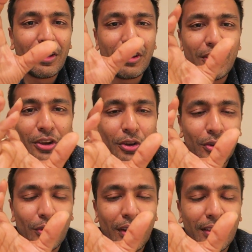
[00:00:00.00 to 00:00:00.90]

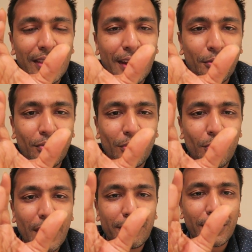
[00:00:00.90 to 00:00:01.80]
You
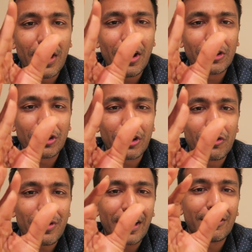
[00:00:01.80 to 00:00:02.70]
then wait for the heart to
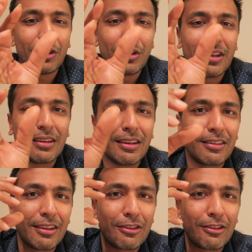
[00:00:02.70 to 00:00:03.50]
contract so that it's